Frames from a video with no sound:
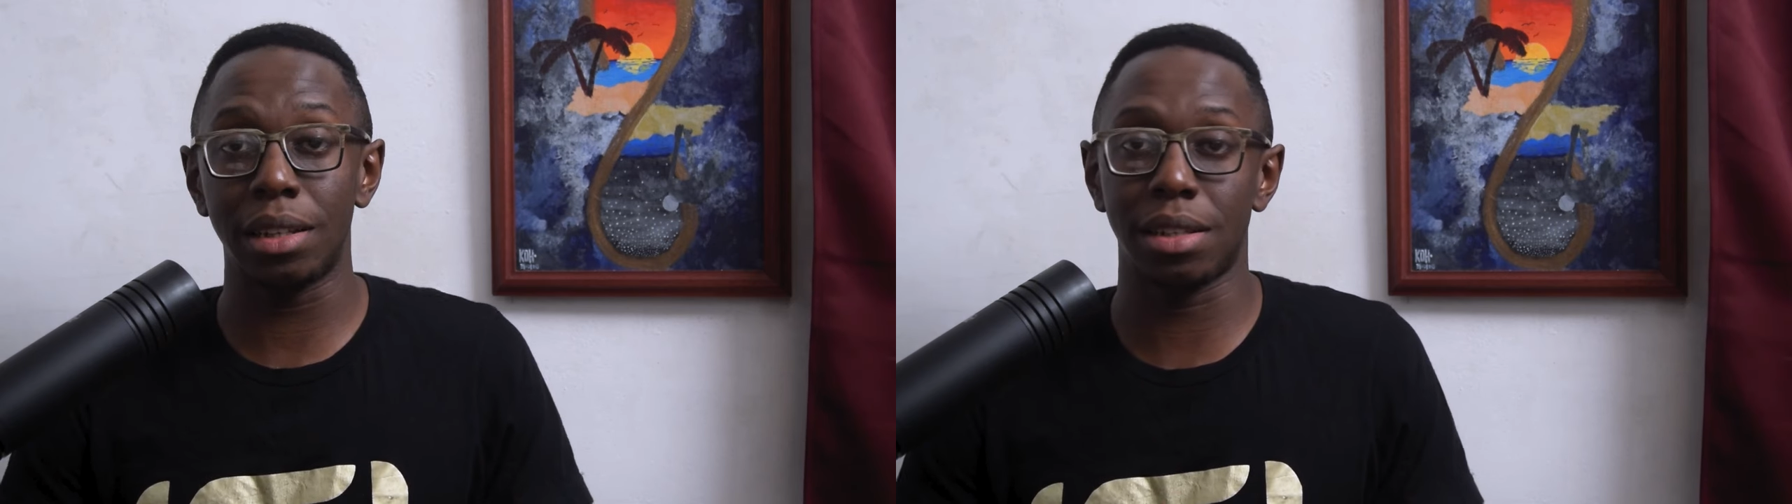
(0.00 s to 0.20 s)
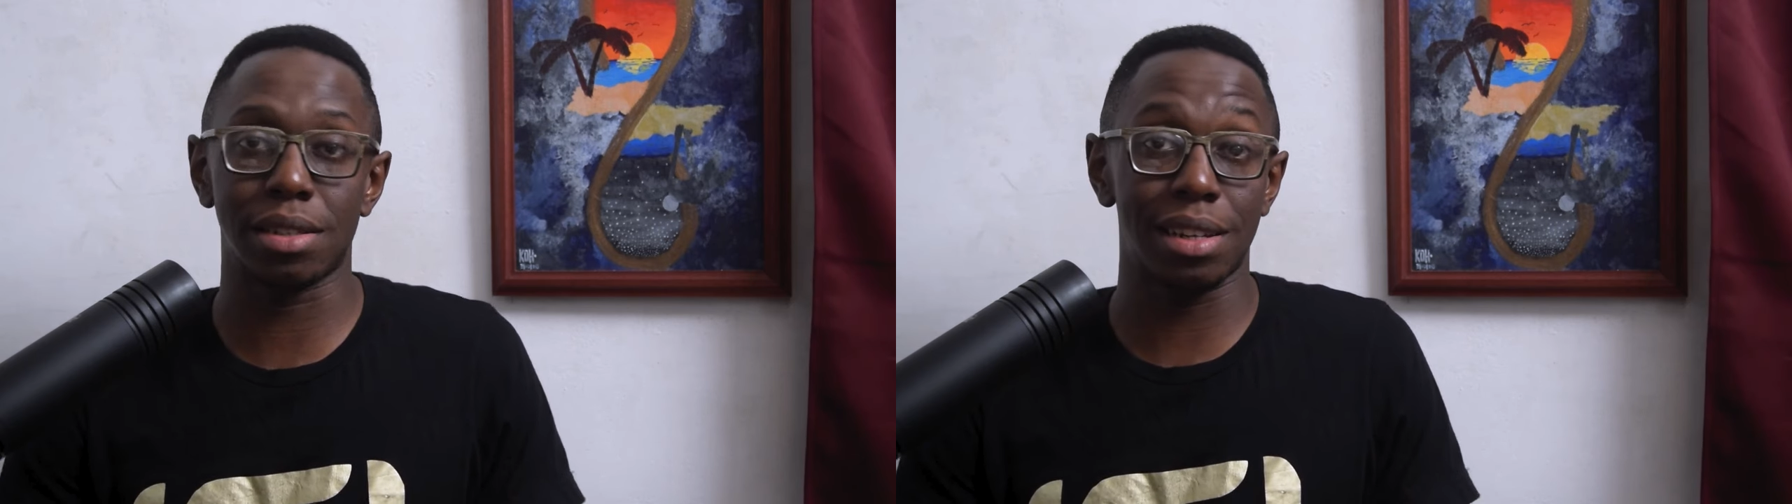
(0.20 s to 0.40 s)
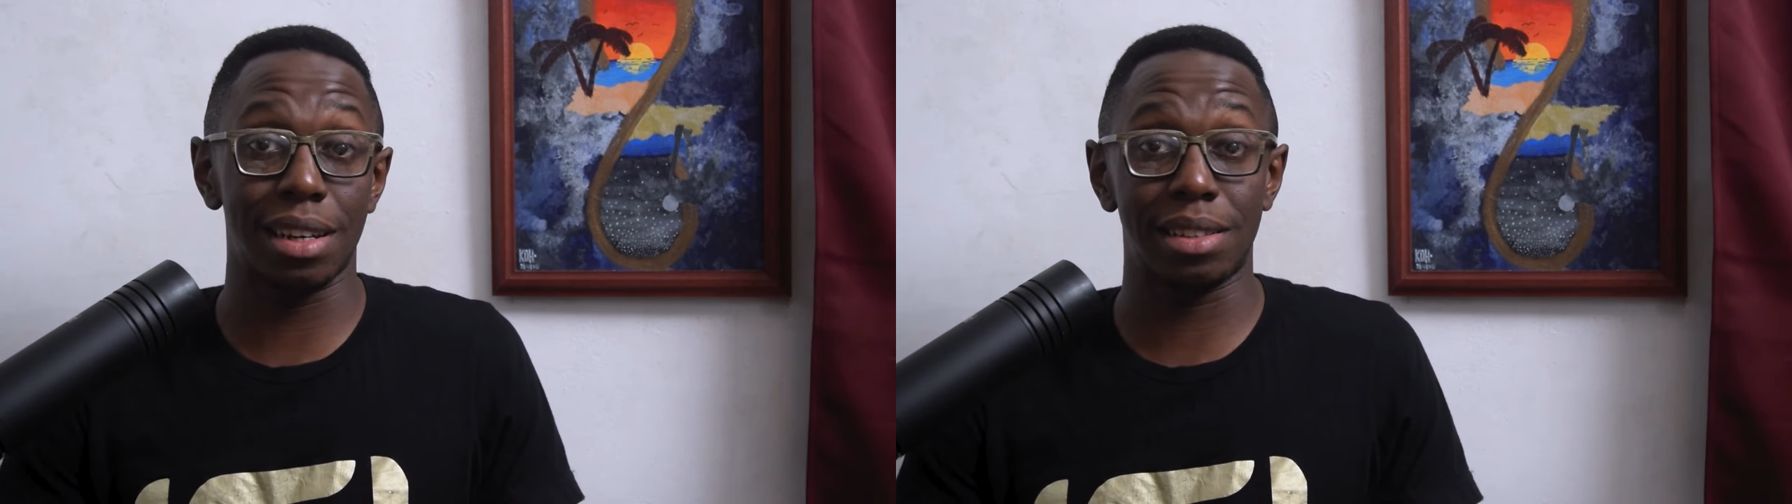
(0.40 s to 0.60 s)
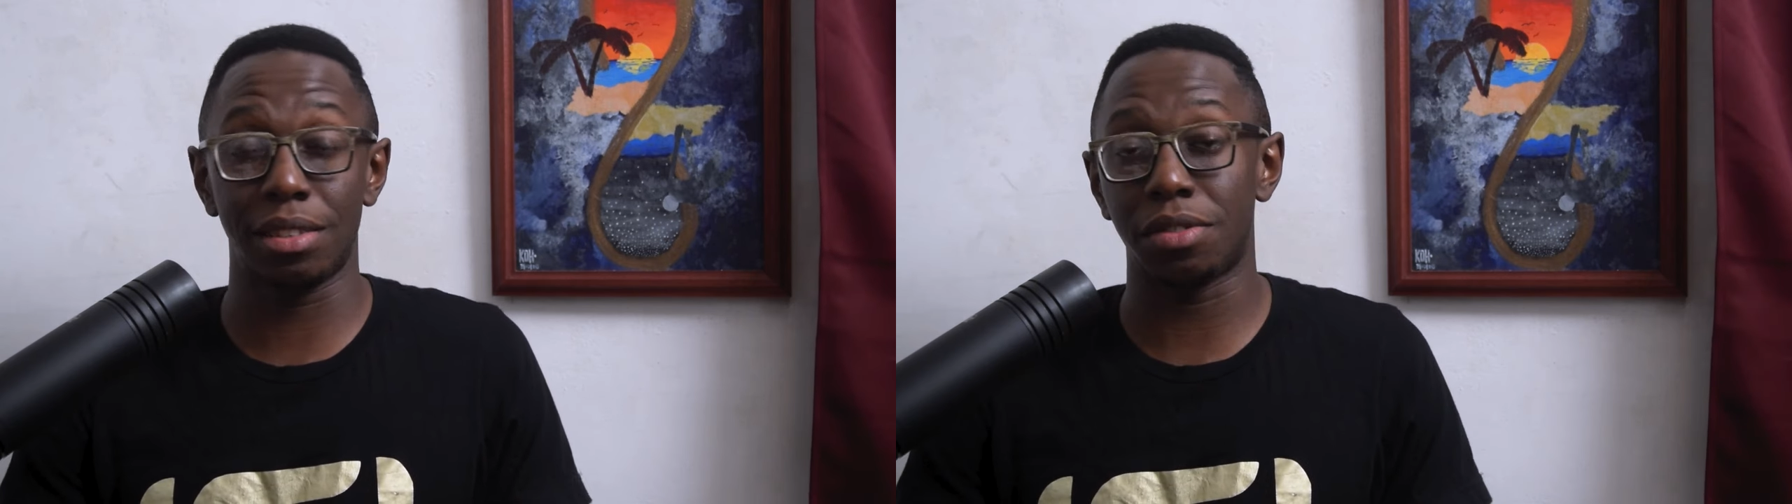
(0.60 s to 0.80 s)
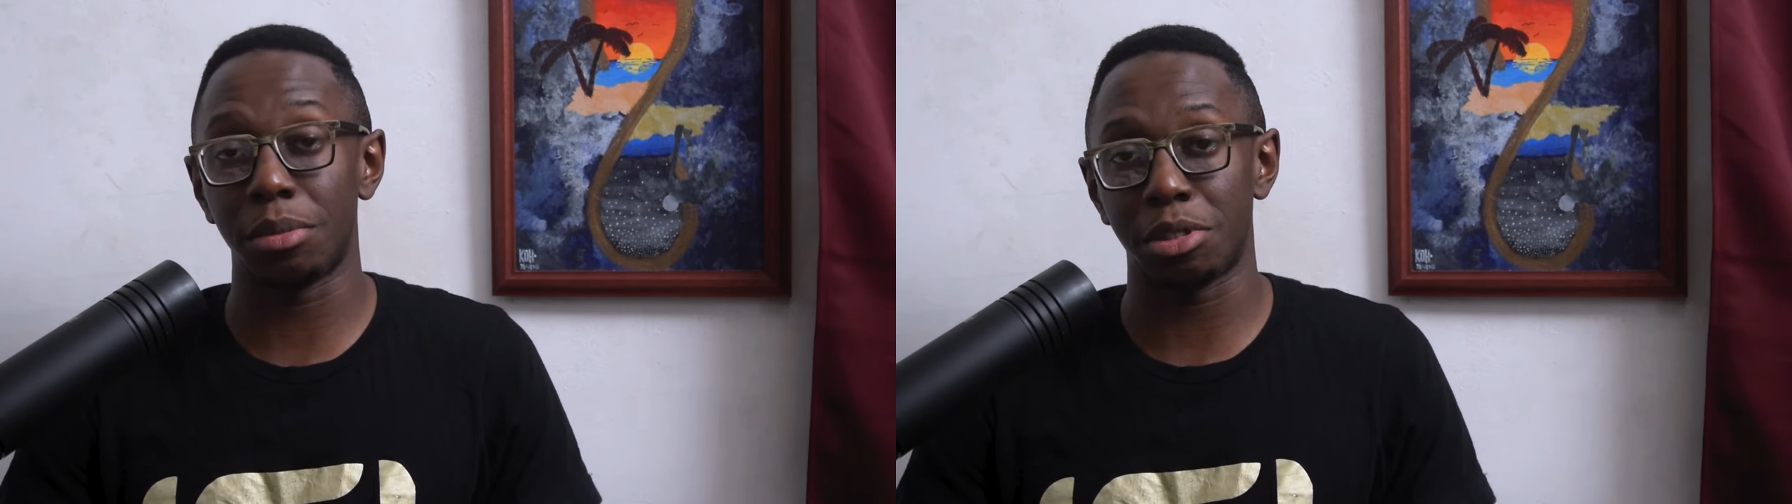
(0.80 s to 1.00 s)

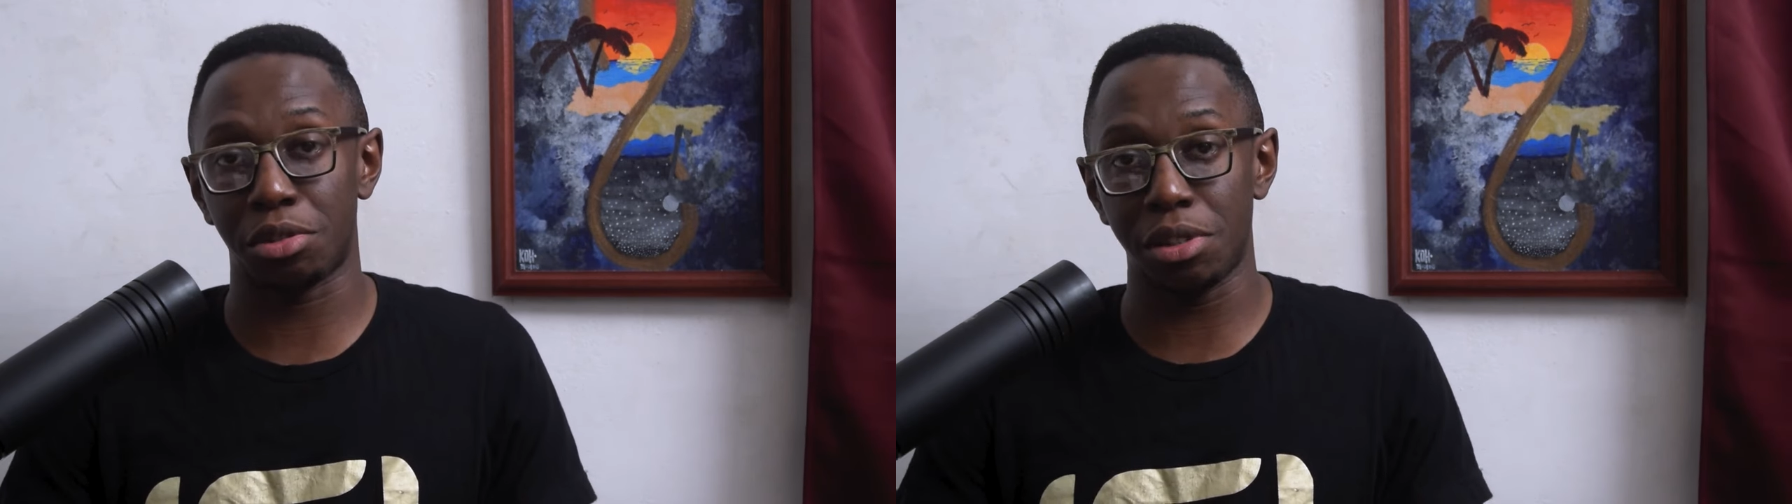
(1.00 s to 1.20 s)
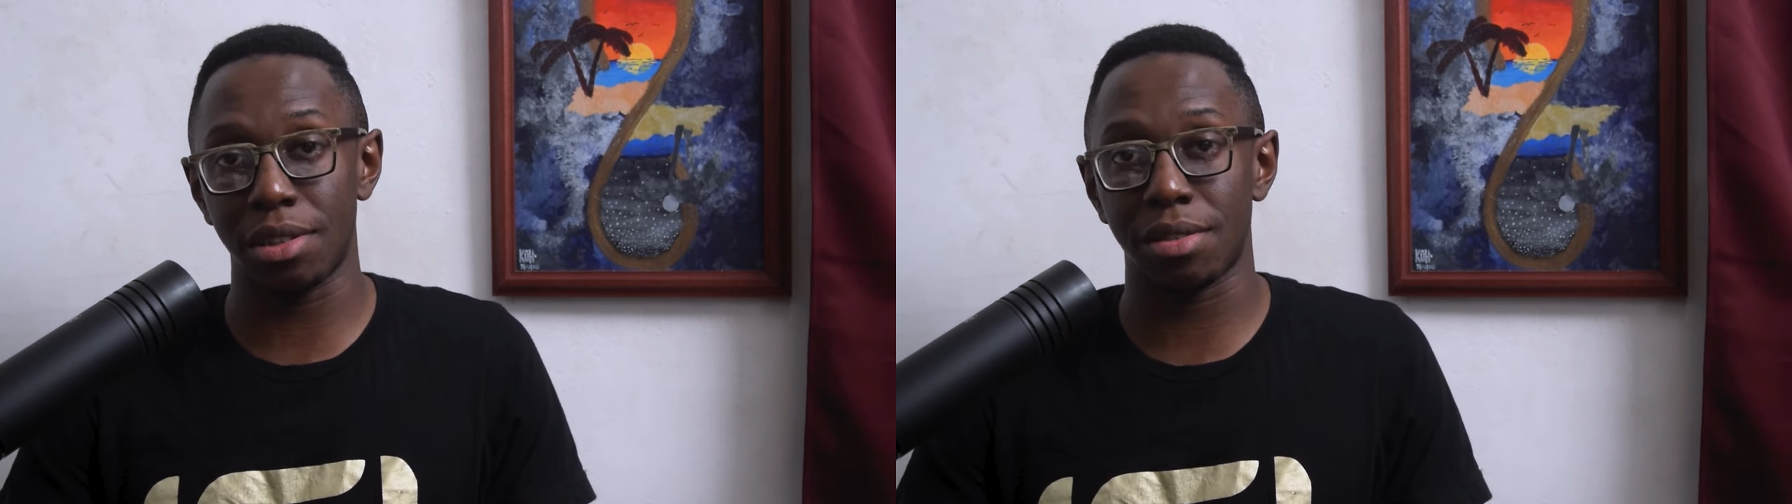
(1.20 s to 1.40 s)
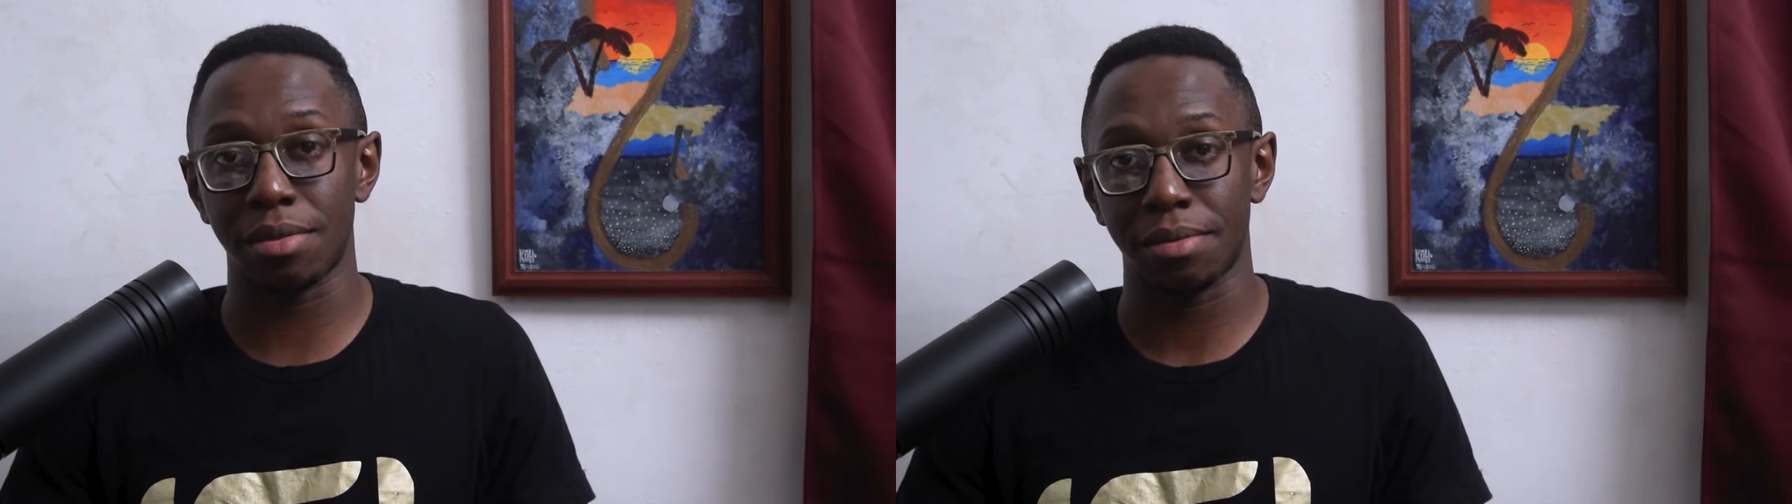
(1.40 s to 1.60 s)
disconnected from the streets.